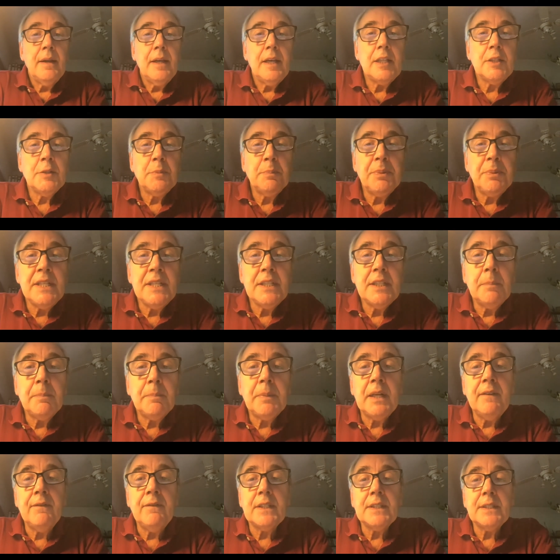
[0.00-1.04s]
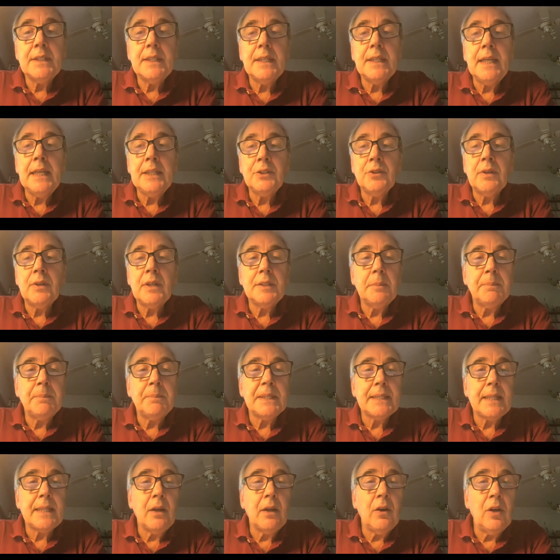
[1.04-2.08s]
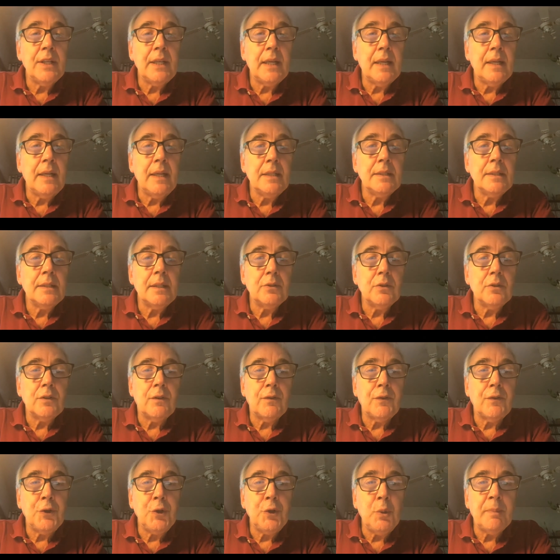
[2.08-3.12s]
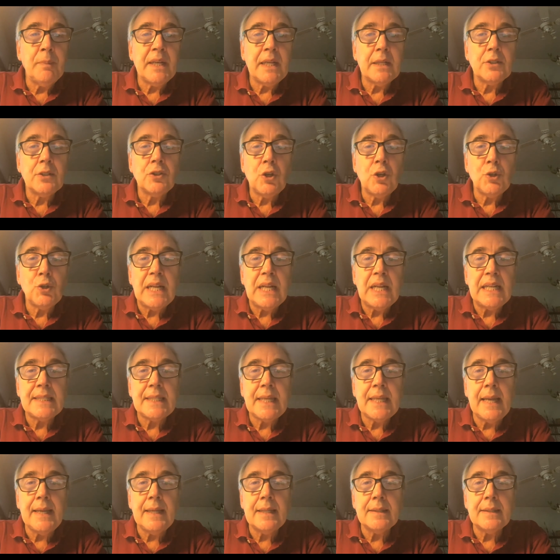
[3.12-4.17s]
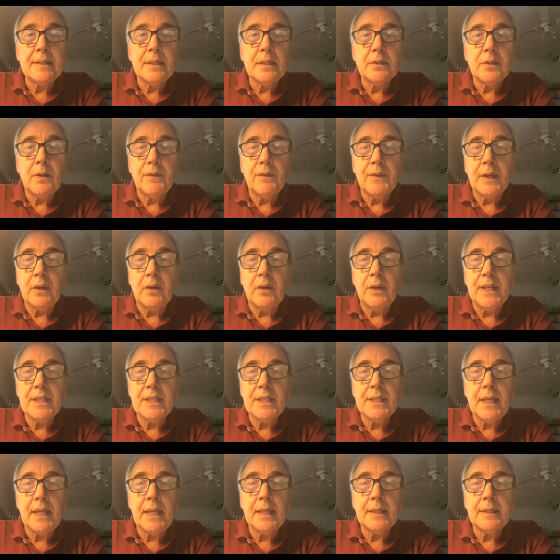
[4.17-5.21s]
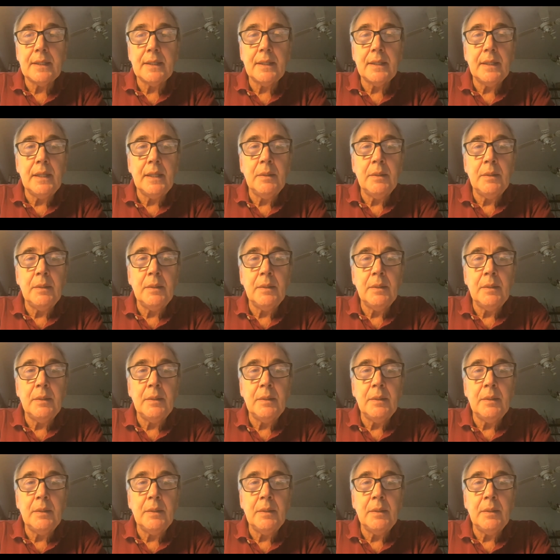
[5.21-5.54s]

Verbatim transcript: is principal investigator at the Patagonian Institute of Human and Social Sciences of the CONICET